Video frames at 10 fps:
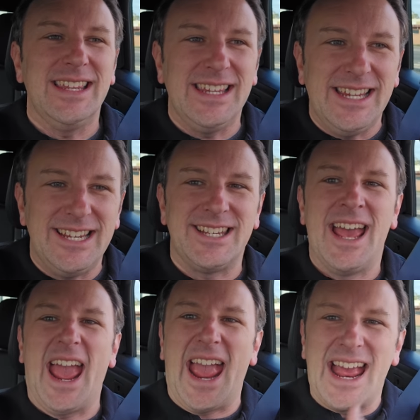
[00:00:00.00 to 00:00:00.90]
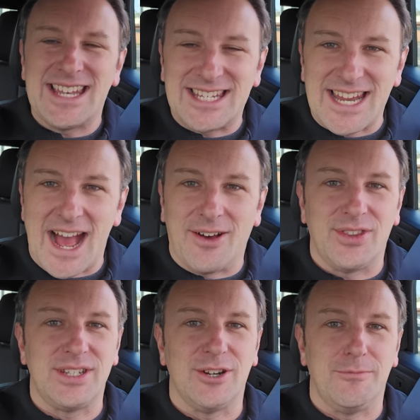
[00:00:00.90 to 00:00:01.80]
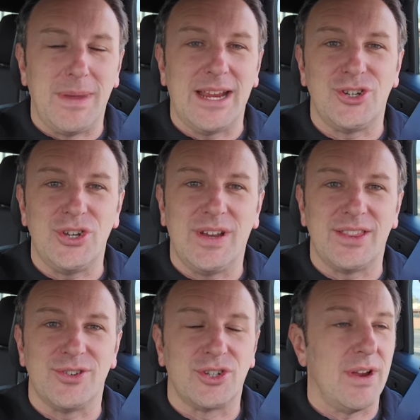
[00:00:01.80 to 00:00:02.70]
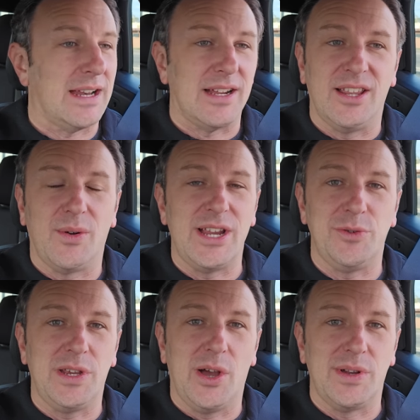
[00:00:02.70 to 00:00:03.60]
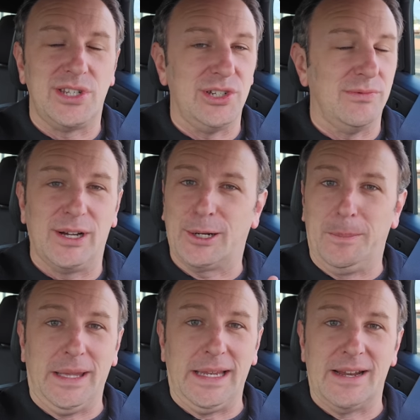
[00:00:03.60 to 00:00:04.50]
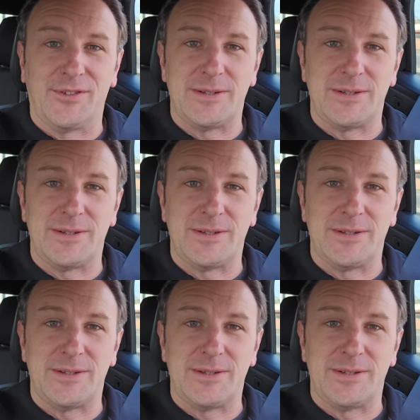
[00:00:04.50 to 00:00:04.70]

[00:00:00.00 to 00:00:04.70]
East and South. So make sure you get those correct. Otherwise, you'll be going to a completely different